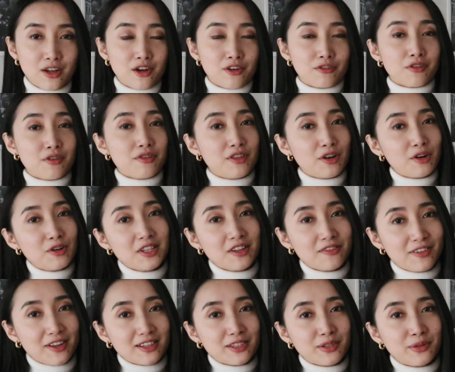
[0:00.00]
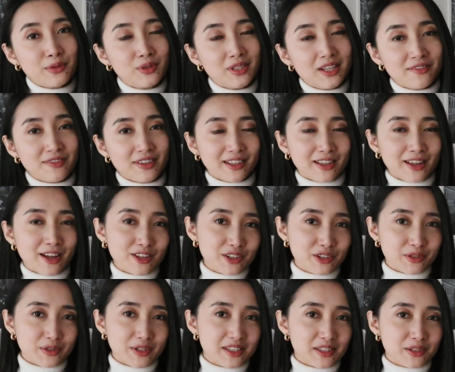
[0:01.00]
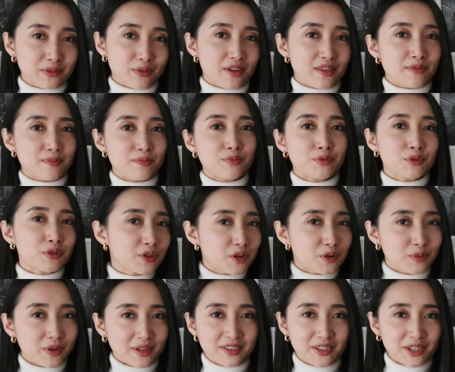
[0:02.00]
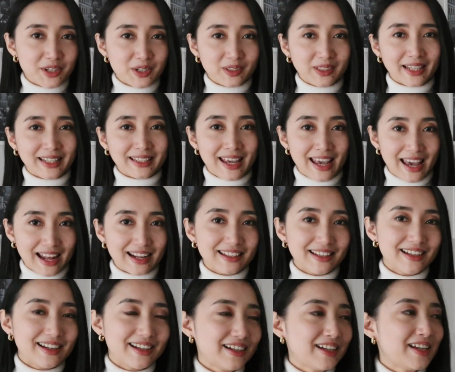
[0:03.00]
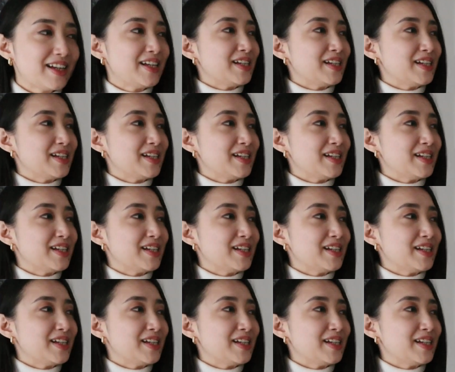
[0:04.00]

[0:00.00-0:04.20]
For those of us who live in countries with brutal winter like Canada,